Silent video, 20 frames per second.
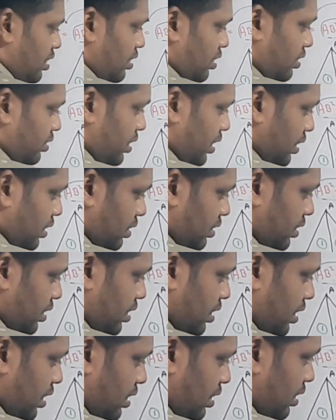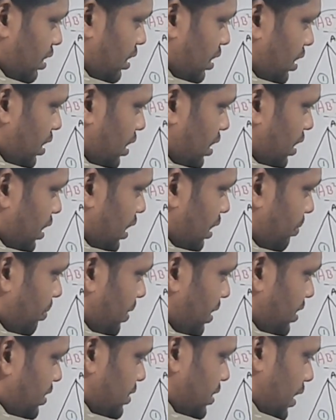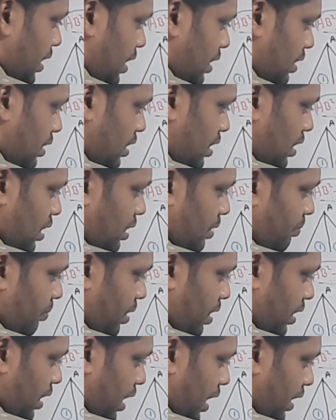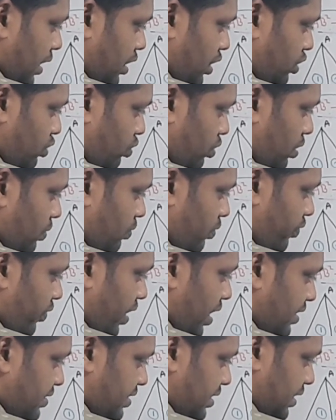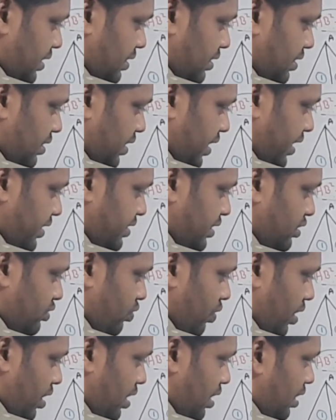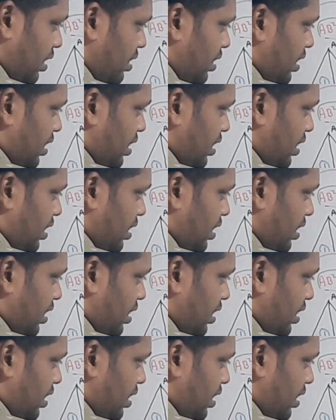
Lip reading: Then here AB is there, but I need to remove AC square, na?